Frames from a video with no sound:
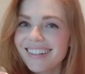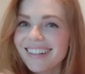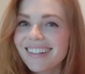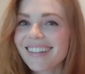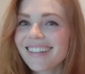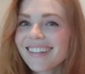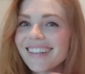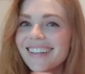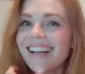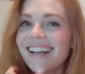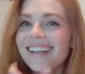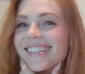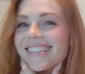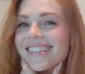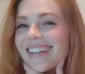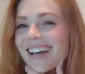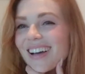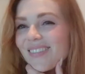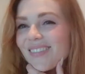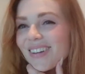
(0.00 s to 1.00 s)
Next
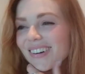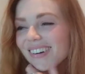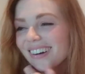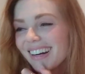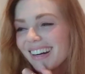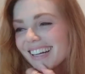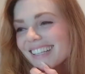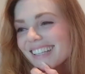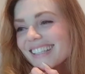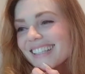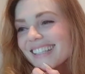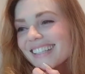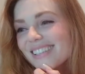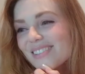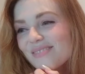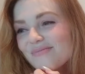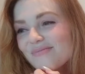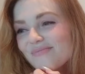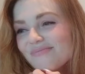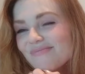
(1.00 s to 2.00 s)
time, Aquarius,
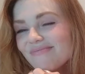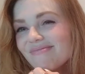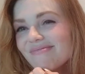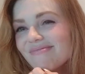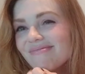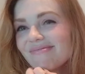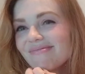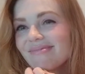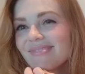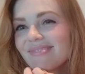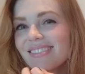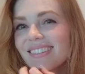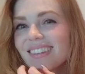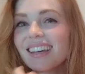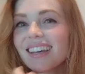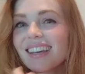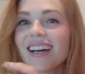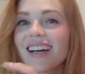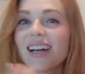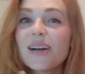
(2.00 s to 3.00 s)

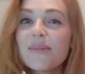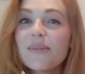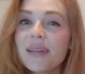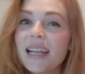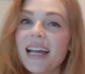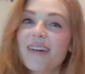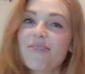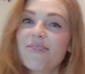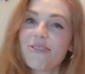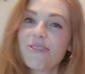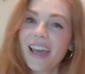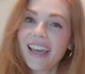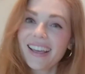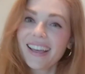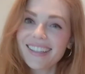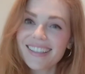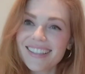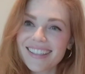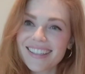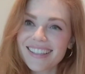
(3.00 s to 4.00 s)
I'm gonna have
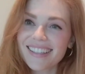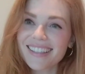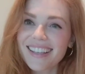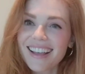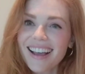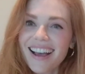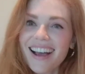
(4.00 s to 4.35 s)
fangs.